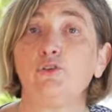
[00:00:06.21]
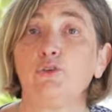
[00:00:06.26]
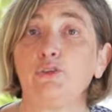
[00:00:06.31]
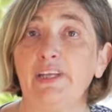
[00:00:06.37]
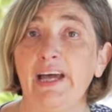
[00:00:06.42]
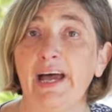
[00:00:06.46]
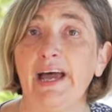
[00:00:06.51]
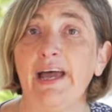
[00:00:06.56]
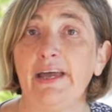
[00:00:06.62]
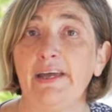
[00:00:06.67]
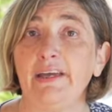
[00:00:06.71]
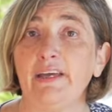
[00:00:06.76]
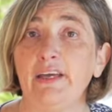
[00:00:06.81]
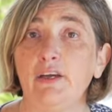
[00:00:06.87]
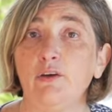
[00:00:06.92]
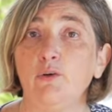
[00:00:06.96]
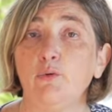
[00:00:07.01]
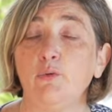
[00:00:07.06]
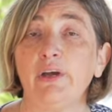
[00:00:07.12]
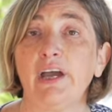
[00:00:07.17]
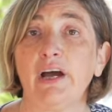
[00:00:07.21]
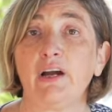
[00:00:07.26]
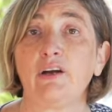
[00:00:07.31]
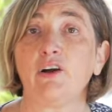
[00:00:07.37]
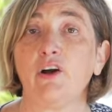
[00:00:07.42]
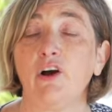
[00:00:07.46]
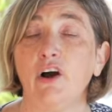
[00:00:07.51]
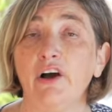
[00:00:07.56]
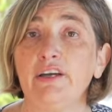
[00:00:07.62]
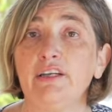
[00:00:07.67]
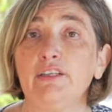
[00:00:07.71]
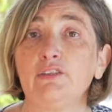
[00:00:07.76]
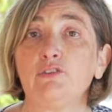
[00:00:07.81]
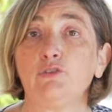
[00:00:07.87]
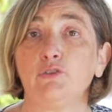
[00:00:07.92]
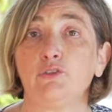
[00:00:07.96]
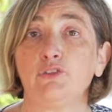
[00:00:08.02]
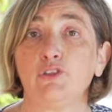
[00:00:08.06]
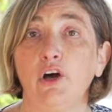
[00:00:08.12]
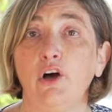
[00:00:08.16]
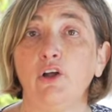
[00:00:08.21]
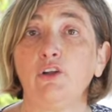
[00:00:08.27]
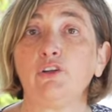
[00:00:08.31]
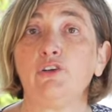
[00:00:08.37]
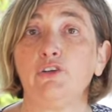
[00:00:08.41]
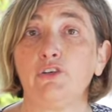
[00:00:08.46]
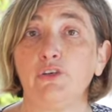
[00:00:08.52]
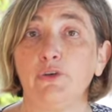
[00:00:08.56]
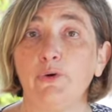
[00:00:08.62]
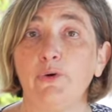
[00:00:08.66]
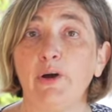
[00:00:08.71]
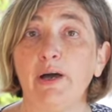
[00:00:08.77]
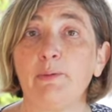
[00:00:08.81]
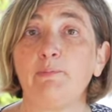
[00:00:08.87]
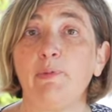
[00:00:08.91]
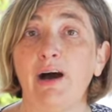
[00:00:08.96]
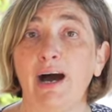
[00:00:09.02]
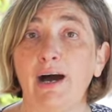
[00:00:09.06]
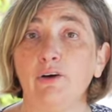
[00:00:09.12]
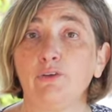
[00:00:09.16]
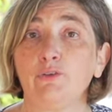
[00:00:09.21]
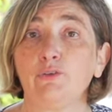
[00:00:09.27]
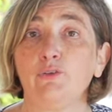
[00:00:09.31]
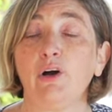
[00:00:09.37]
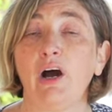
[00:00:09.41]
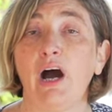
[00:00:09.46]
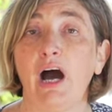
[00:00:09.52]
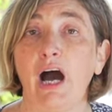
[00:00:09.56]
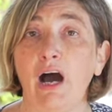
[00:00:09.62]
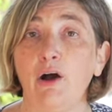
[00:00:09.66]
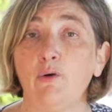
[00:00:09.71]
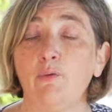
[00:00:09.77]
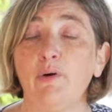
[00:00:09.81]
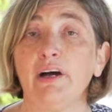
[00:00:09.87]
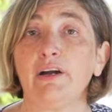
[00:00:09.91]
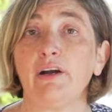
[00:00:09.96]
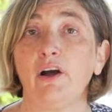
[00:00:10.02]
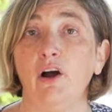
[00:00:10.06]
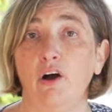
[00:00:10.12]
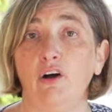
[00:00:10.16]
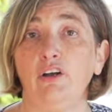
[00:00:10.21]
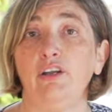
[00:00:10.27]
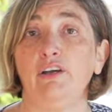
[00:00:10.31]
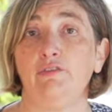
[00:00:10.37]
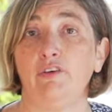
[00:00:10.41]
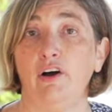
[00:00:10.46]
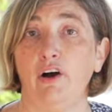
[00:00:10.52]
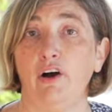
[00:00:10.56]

today we are going to talk to you about our olive